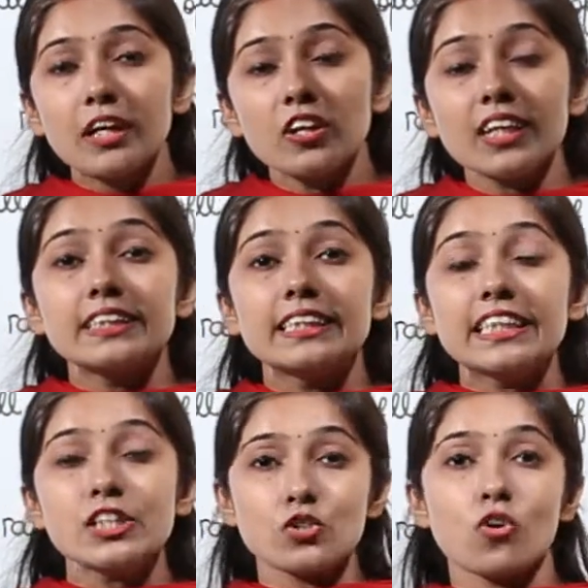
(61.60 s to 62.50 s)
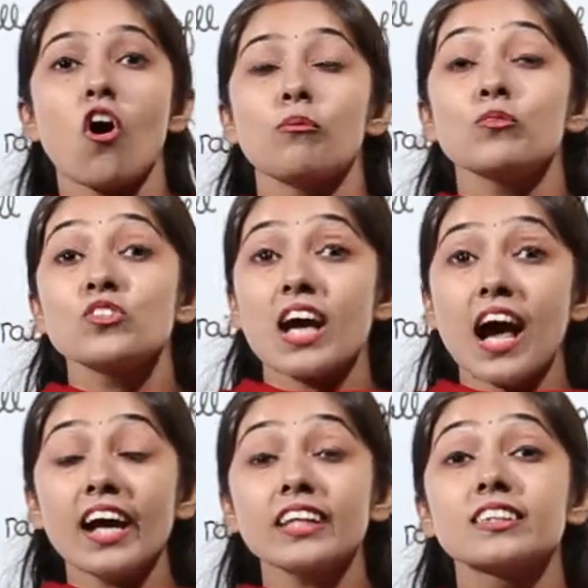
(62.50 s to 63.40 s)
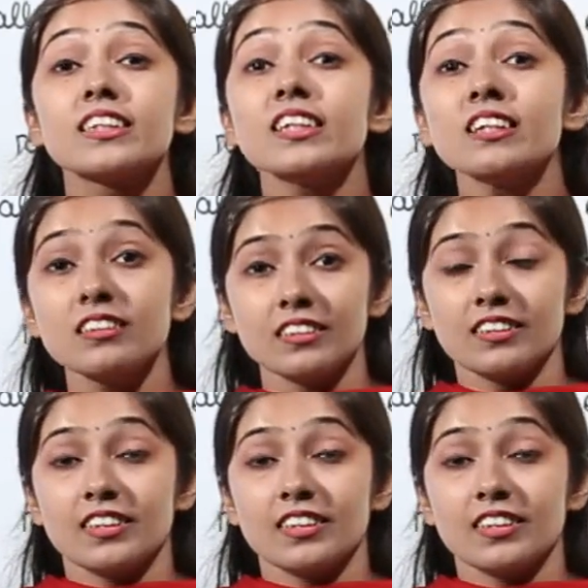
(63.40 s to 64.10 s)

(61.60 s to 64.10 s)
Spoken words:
medulla? These two hormones are the